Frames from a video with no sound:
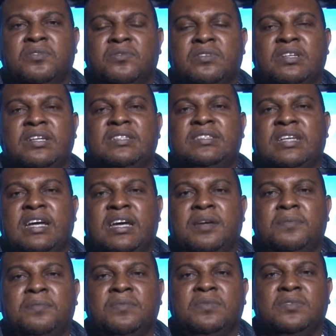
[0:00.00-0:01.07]
during that
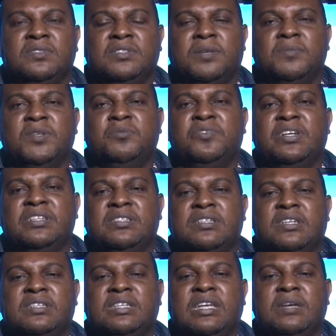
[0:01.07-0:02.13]
time, some
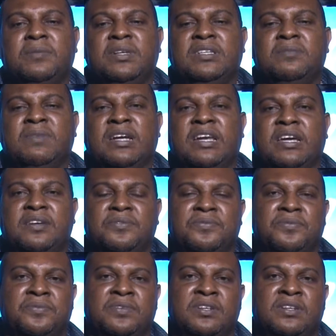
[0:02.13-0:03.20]
depression that came into my
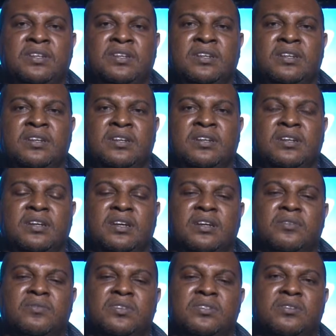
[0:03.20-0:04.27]
life.
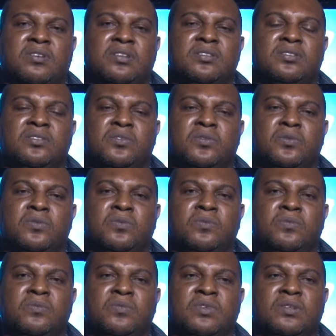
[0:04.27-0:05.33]
I was also
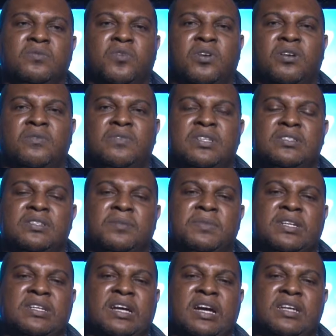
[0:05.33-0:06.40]
involved with some
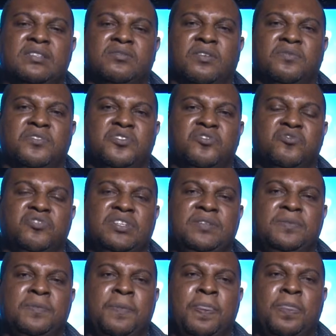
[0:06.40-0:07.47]
of the guys off the
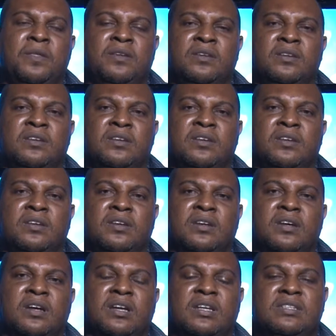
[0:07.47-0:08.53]
street.
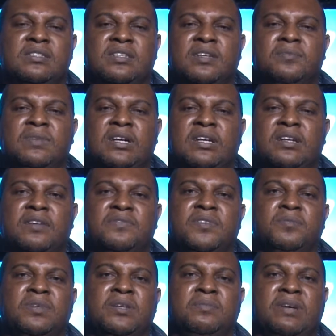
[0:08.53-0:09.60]
And I said, man, it have
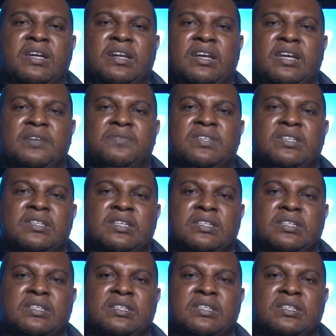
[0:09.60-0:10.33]
to be a better life than